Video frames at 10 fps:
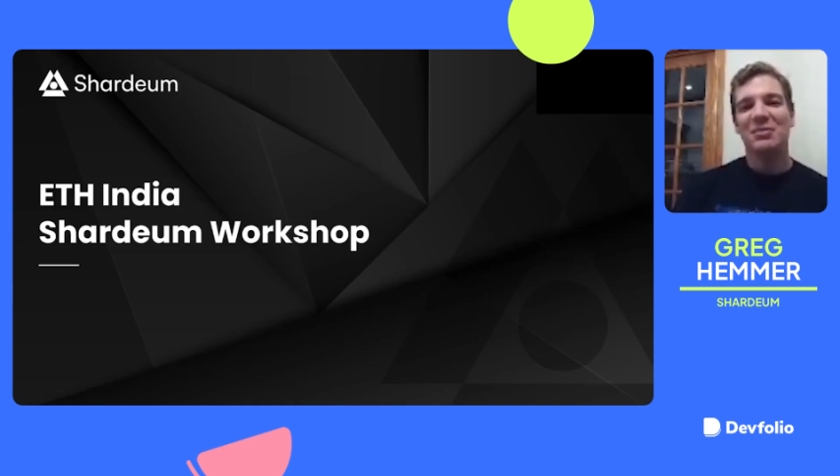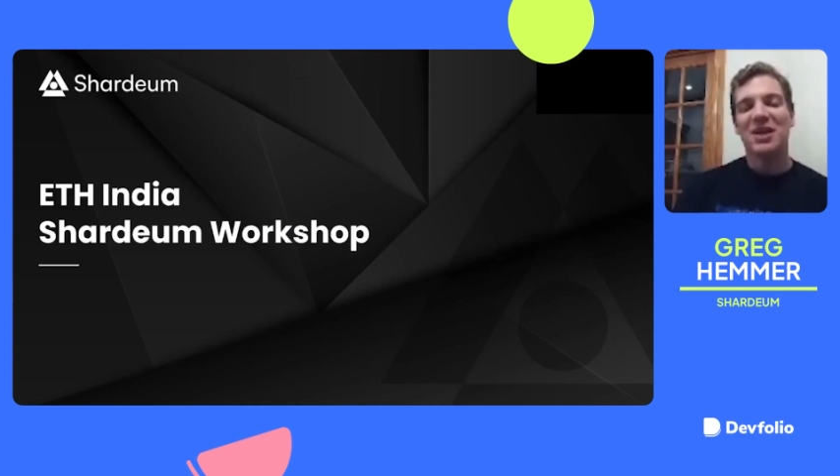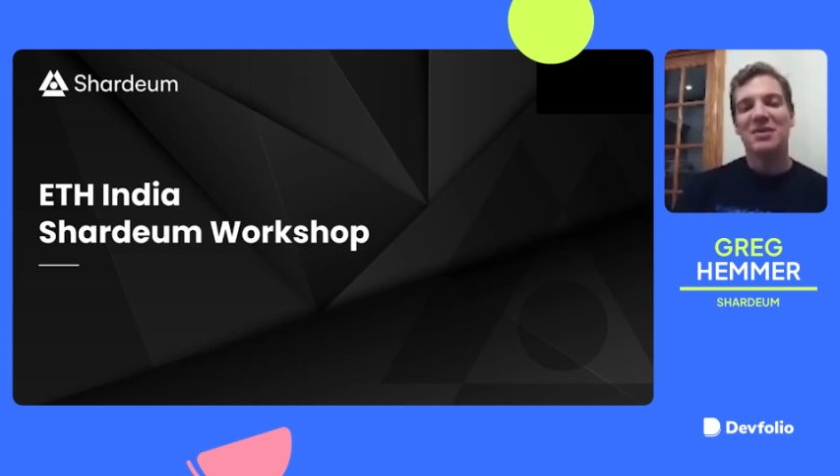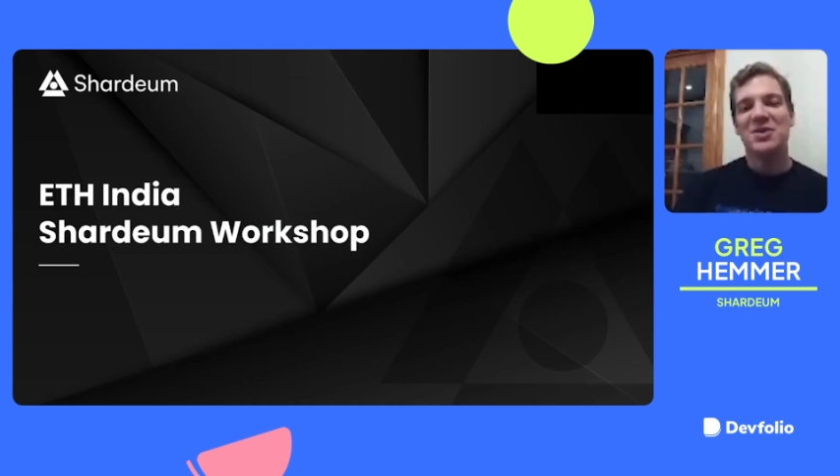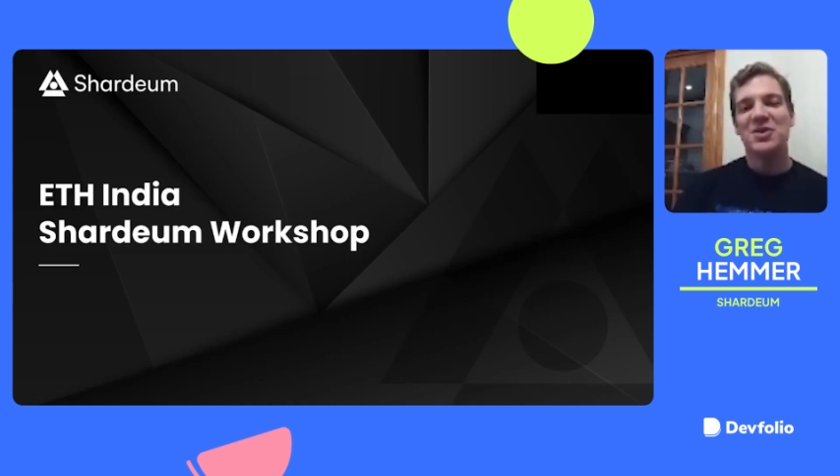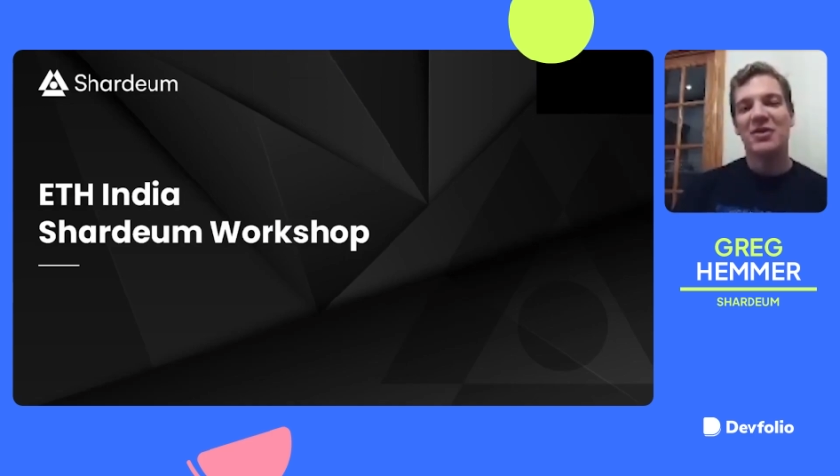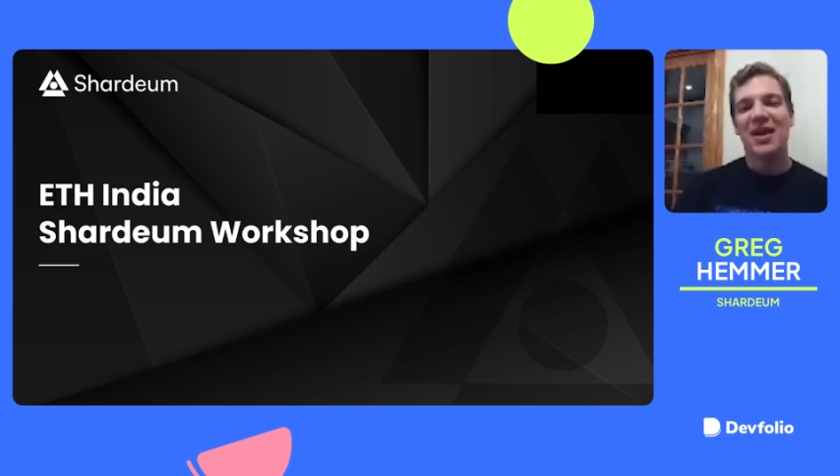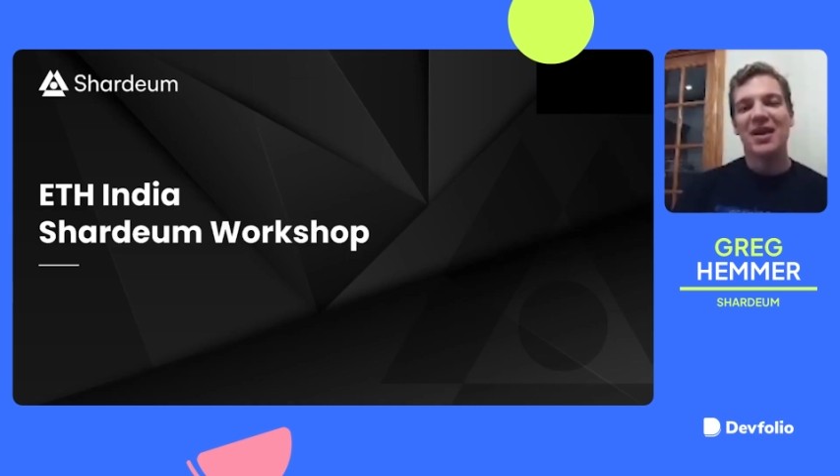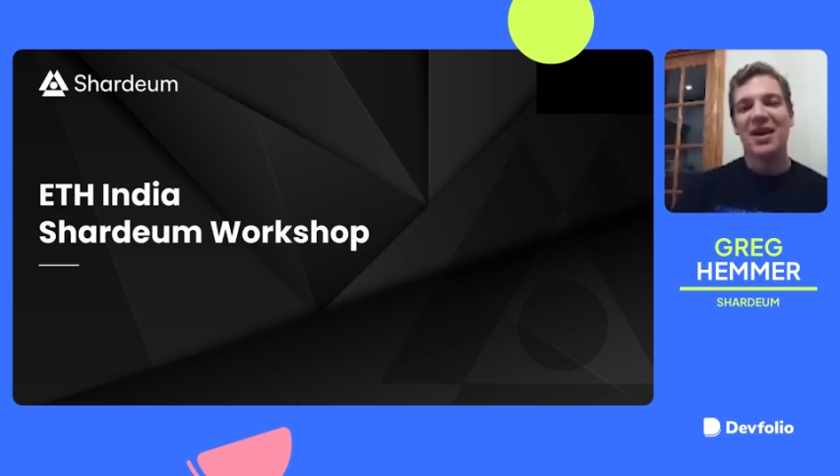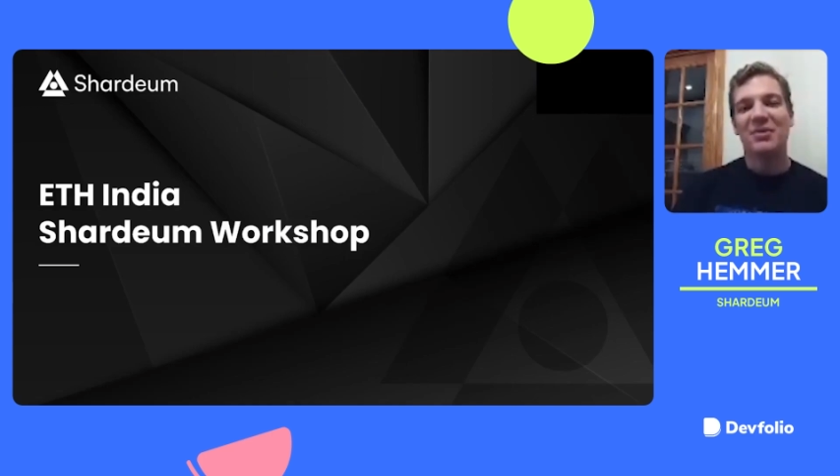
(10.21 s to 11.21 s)
My name is
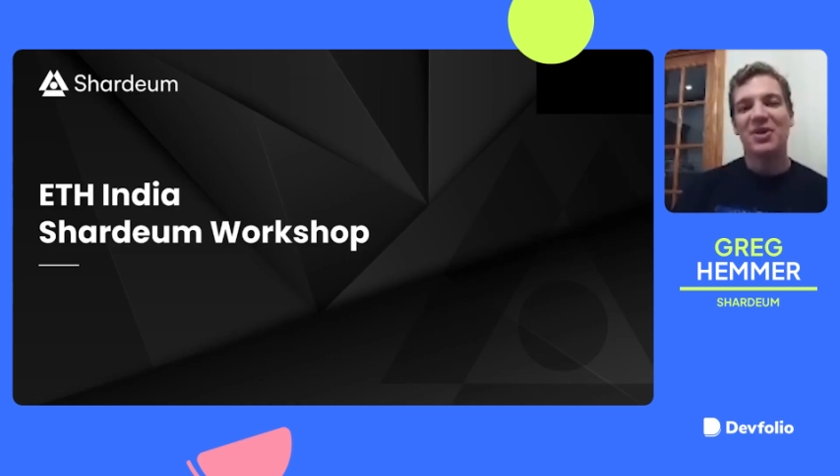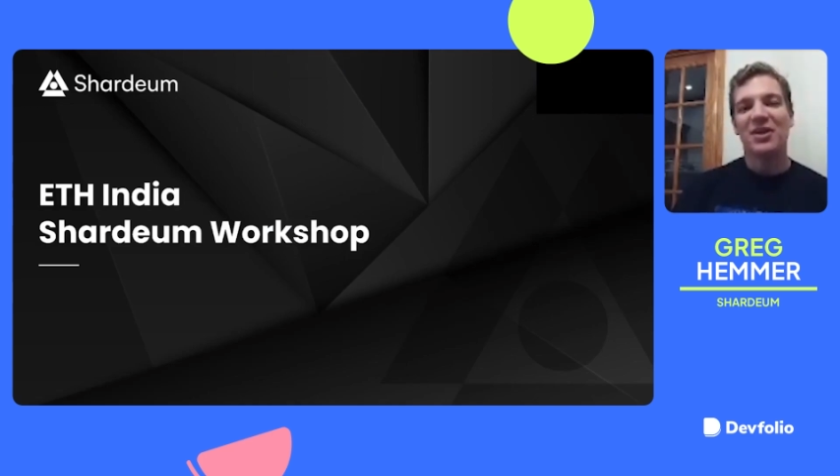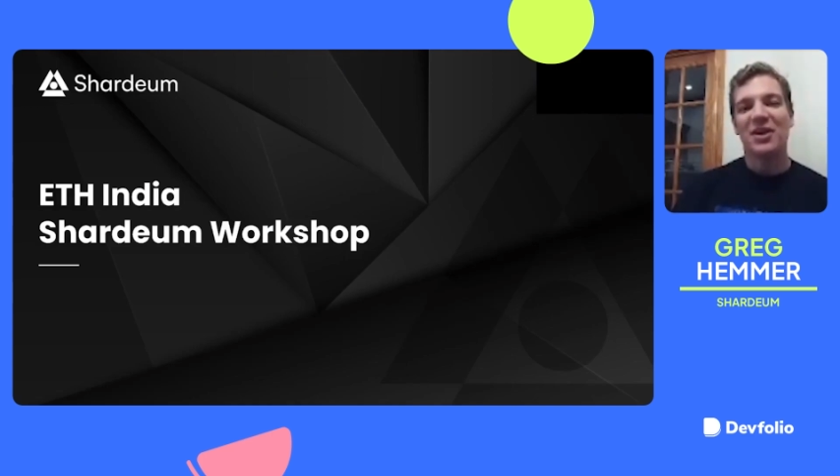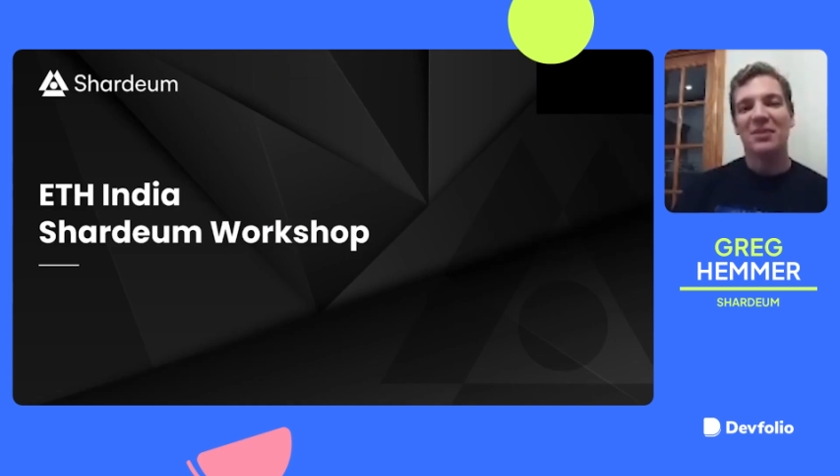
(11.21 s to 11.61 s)
Greg Hemmer.